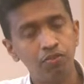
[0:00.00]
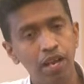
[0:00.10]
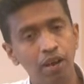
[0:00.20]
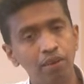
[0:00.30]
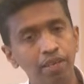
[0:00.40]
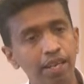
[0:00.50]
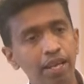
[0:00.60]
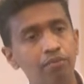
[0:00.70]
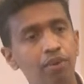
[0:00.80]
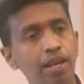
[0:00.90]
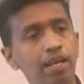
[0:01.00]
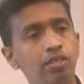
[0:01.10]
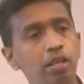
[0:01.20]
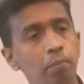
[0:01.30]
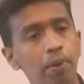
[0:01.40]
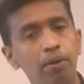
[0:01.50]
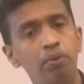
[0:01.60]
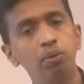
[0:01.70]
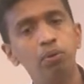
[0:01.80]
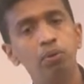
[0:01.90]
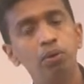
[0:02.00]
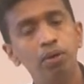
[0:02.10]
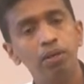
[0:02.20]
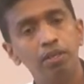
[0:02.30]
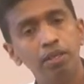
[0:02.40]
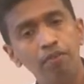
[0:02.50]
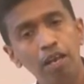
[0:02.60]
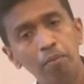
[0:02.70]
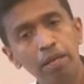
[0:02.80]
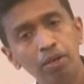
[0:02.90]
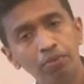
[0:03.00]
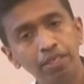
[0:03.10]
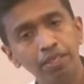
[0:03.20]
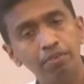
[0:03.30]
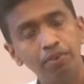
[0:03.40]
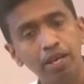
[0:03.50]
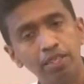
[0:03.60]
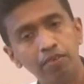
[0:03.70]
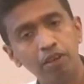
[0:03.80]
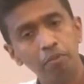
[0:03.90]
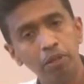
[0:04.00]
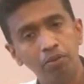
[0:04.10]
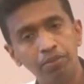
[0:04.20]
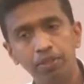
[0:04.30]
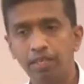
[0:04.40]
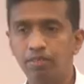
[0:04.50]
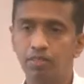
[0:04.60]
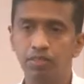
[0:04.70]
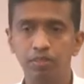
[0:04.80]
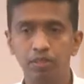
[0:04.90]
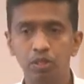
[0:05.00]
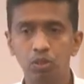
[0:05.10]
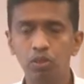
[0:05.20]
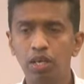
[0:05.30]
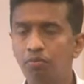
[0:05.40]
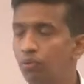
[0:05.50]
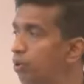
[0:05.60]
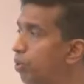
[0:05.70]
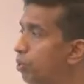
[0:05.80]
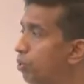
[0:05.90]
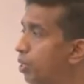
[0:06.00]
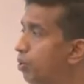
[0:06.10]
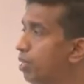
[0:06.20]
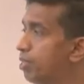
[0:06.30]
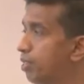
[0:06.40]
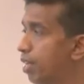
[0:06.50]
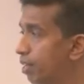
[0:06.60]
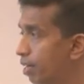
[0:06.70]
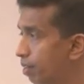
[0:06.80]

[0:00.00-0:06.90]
have a direct financial impact to the well-being of the financial well-being of the organization. So therefore, you need to understand that.